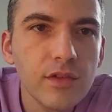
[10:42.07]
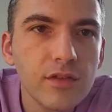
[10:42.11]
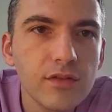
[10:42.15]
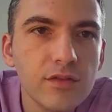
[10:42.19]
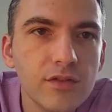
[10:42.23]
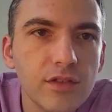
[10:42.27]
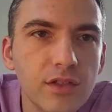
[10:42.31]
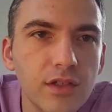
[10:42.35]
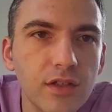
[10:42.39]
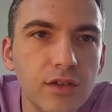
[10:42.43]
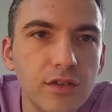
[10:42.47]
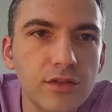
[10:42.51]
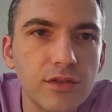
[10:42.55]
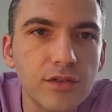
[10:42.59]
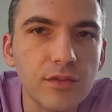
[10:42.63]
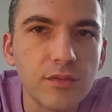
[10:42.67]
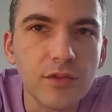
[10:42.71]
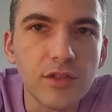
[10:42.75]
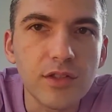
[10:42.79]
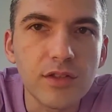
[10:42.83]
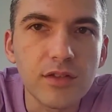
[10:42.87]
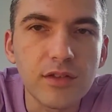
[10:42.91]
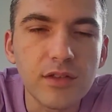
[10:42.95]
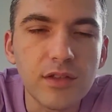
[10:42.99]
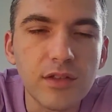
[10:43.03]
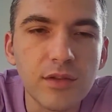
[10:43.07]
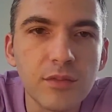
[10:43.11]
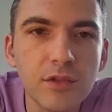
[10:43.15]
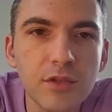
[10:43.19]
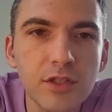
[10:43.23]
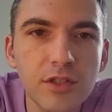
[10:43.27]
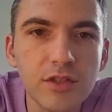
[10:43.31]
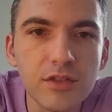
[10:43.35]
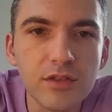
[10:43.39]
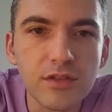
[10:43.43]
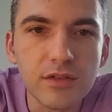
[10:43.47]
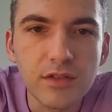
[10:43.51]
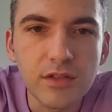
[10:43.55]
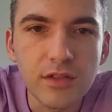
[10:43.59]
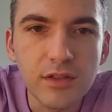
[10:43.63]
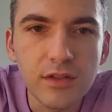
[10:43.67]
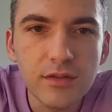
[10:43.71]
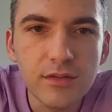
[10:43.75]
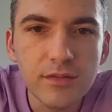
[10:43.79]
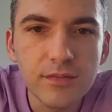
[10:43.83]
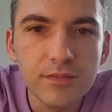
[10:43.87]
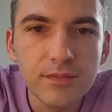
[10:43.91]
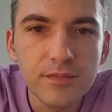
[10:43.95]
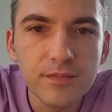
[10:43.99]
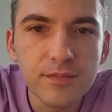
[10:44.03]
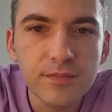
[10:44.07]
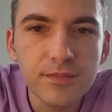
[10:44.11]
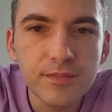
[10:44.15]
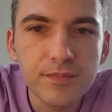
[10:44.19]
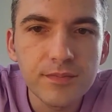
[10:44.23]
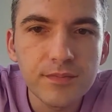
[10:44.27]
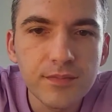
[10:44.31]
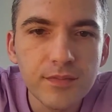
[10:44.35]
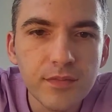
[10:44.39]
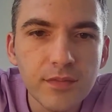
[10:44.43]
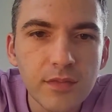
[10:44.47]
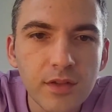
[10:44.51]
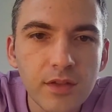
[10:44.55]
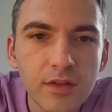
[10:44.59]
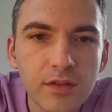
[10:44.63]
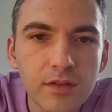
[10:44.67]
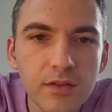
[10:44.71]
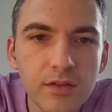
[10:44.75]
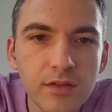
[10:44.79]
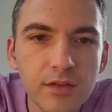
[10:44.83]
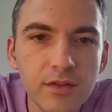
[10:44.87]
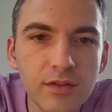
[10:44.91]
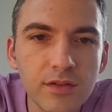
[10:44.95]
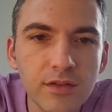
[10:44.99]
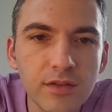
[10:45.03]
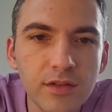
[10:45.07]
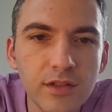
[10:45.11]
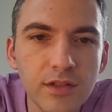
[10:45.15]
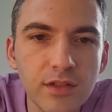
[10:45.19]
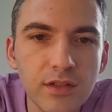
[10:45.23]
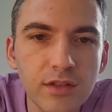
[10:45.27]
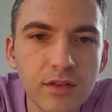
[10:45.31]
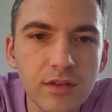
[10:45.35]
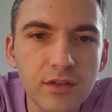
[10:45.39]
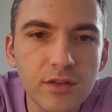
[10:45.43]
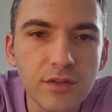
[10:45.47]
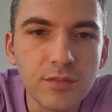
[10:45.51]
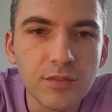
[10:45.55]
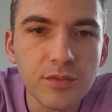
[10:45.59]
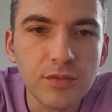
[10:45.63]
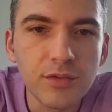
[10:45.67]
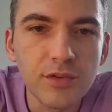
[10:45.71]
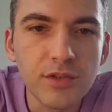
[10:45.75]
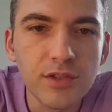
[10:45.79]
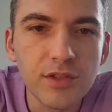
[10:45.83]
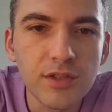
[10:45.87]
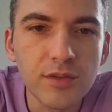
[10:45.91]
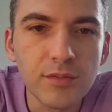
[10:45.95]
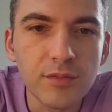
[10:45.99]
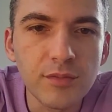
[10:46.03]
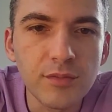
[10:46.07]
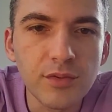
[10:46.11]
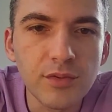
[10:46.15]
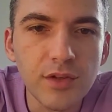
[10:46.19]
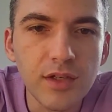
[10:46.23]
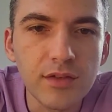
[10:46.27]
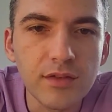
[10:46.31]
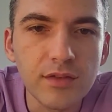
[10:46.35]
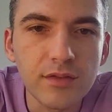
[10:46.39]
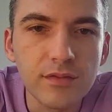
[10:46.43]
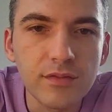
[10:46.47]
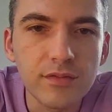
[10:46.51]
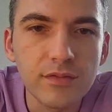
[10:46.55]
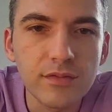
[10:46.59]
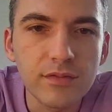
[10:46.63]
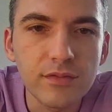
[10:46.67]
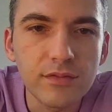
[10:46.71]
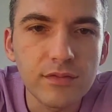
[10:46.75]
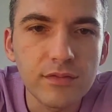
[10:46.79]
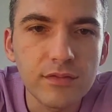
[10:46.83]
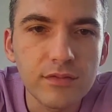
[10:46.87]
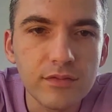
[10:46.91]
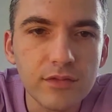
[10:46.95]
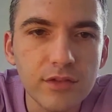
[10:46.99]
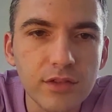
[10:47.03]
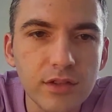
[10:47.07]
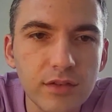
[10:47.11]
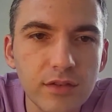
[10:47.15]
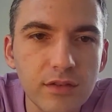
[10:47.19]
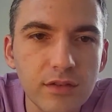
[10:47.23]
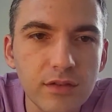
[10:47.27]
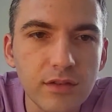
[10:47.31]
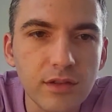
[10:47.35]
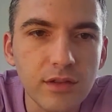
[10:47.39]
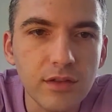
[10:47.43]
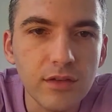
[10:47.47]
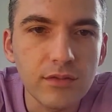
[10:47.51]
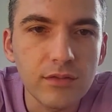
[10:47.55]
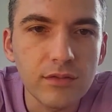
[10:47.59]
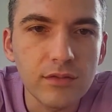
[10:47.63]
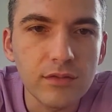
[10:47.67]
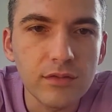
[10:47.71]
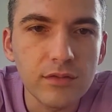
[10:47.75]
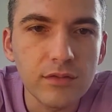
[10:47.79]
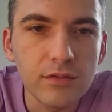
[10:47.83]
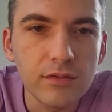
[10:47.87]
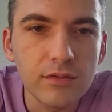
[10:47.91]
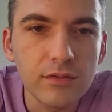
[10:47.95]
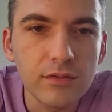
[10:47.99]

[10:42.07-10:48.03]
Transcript: check out some of these images here. You can see it looks pretty impressive. Check this out.